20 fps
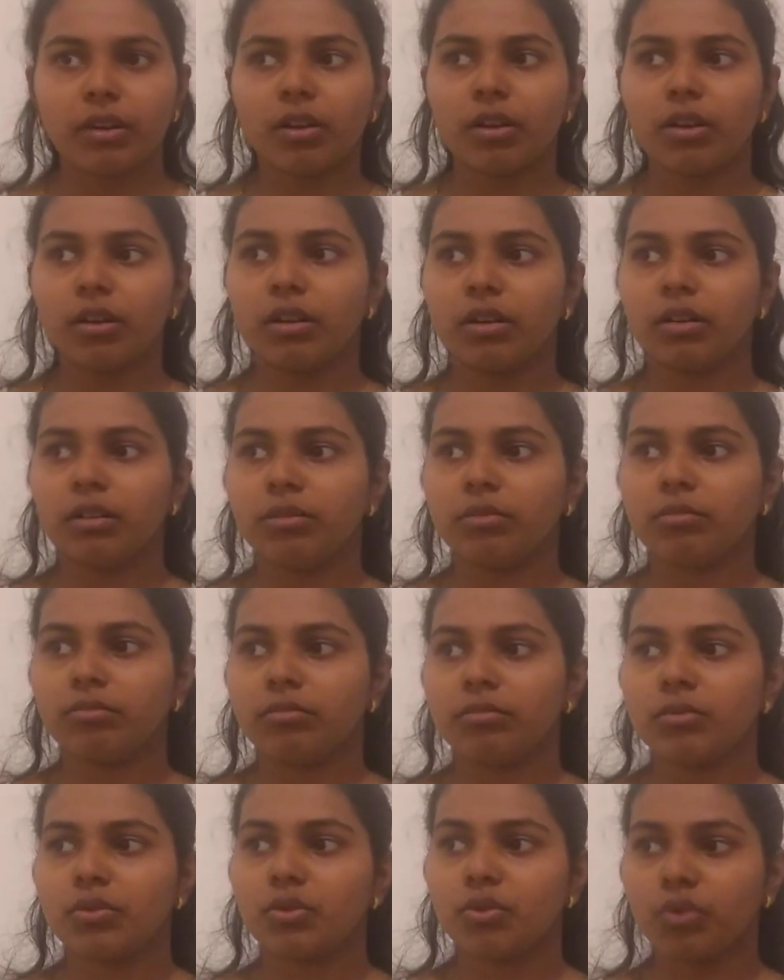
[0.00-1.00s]

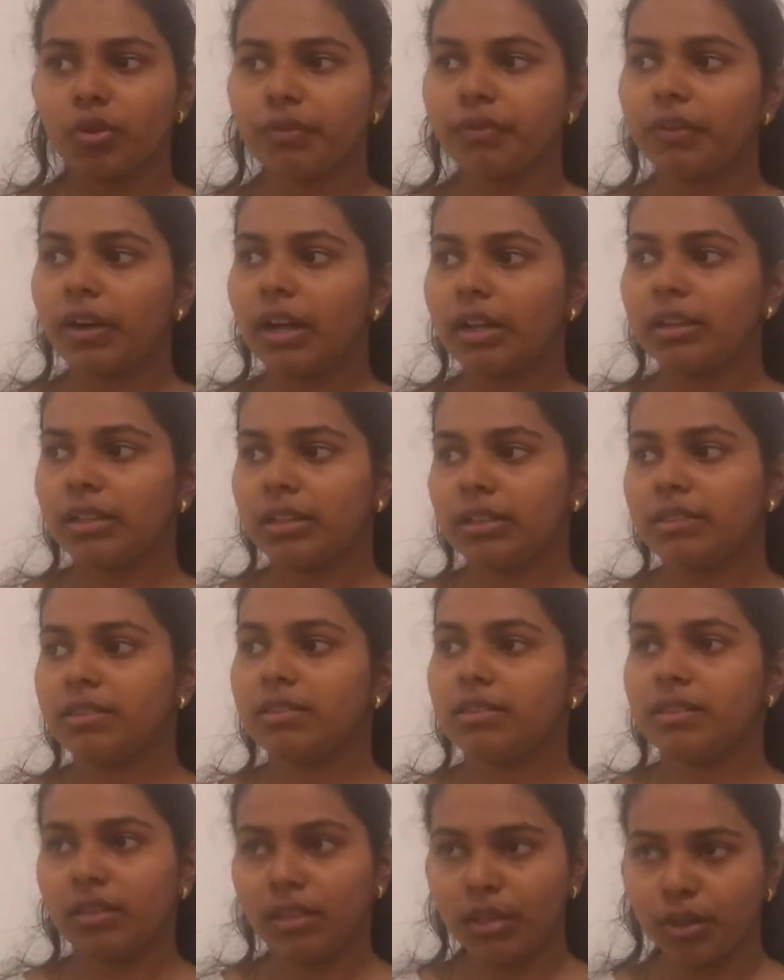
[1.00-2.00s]
So far
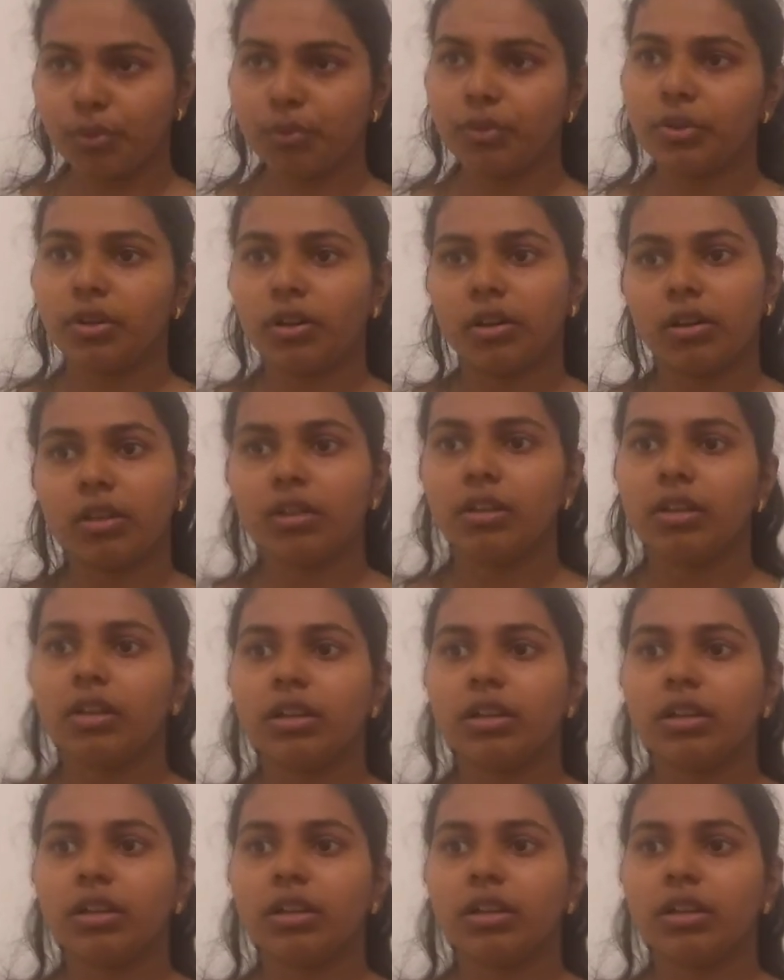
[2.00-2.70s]
it's new here.